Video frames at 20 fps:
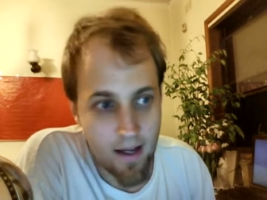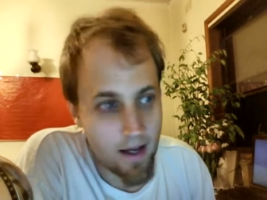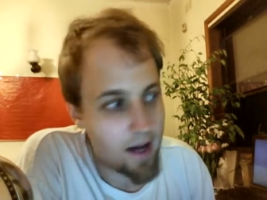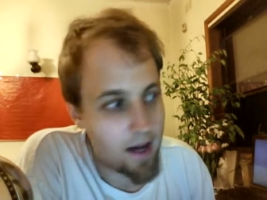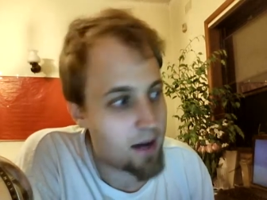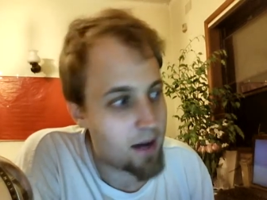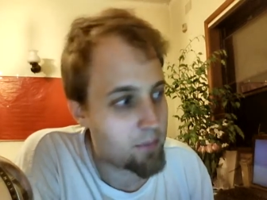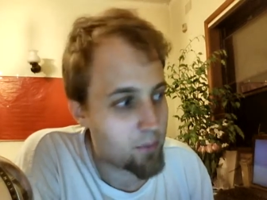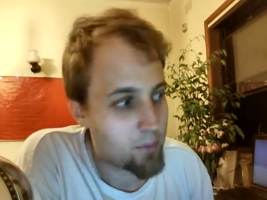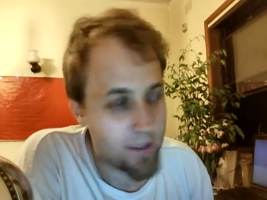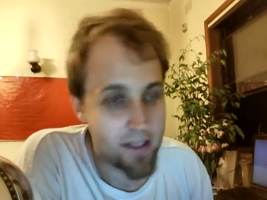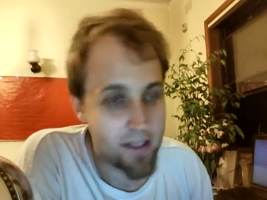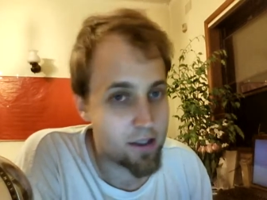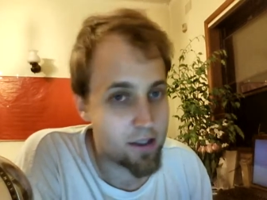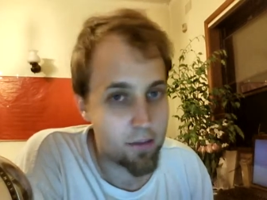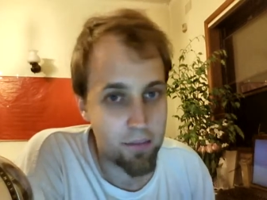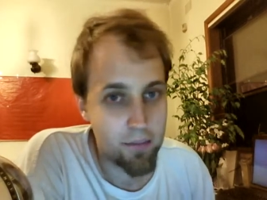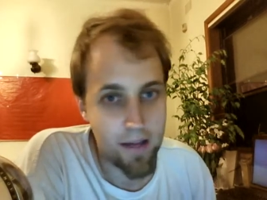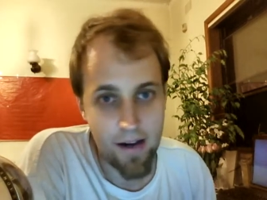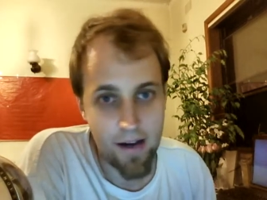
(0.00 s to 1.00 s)
Um, when you
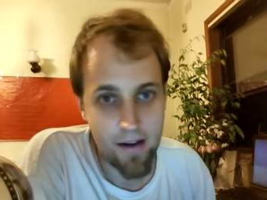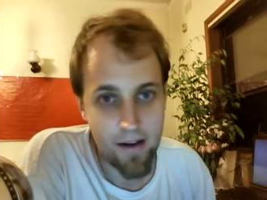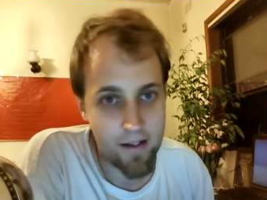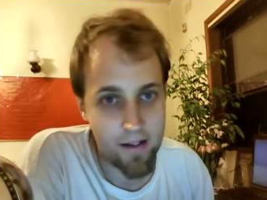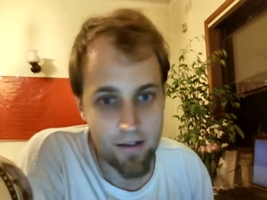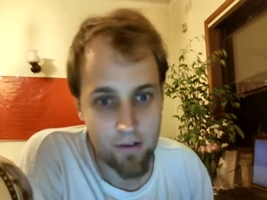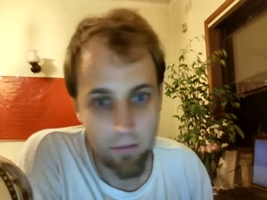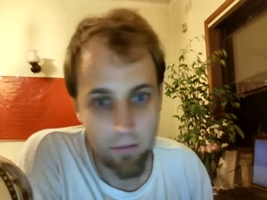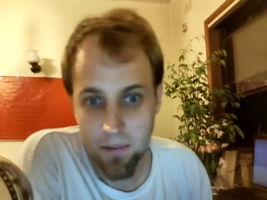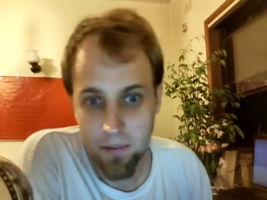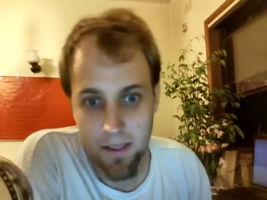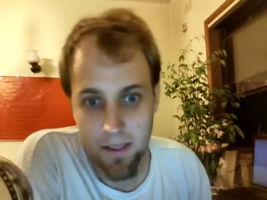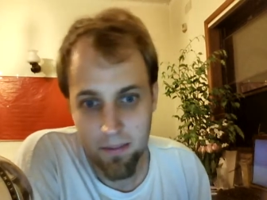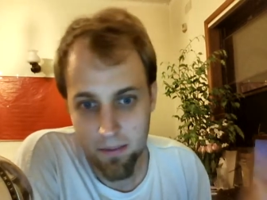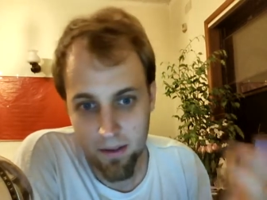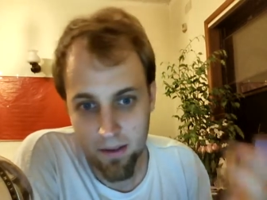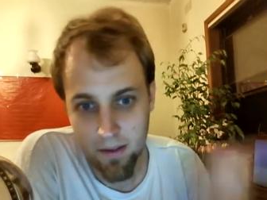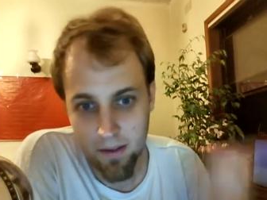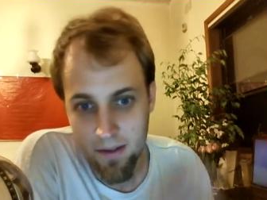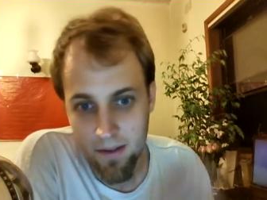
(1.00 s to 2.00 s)
compare it to
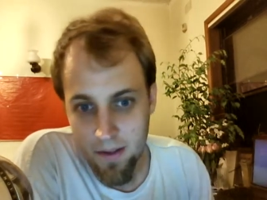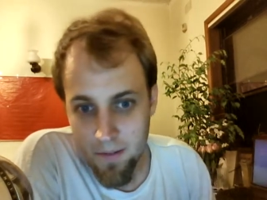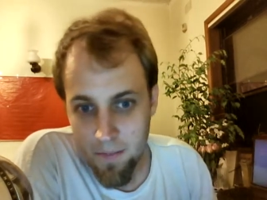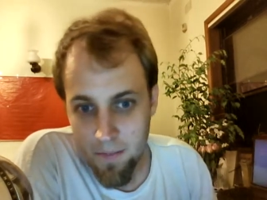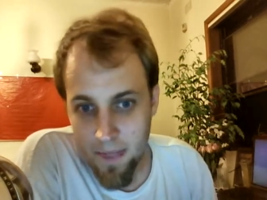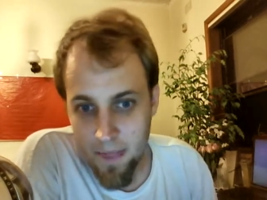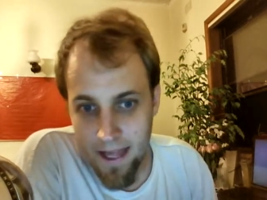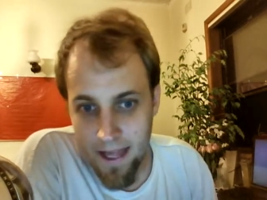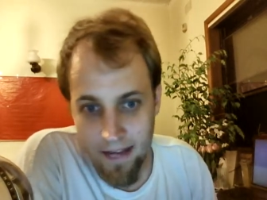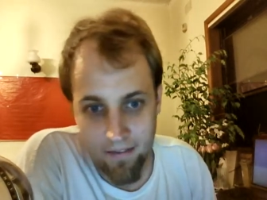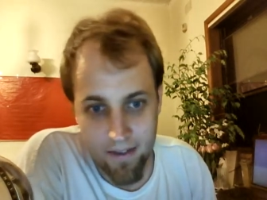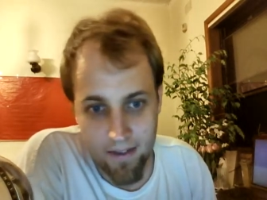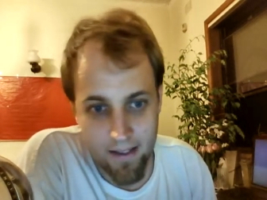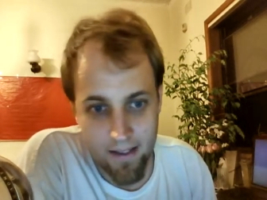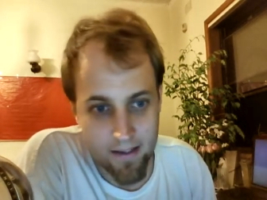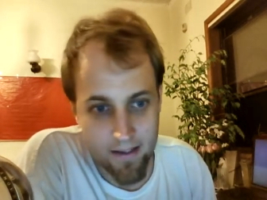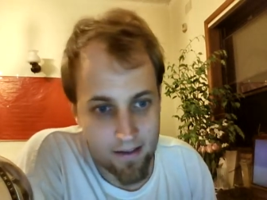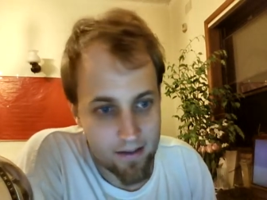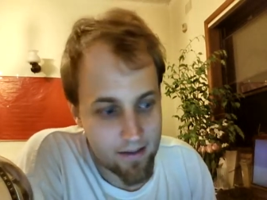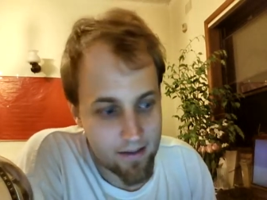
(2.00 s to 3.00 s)
people
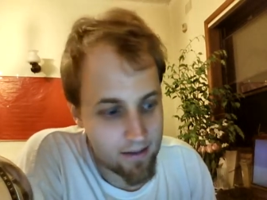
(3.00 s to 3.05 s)
having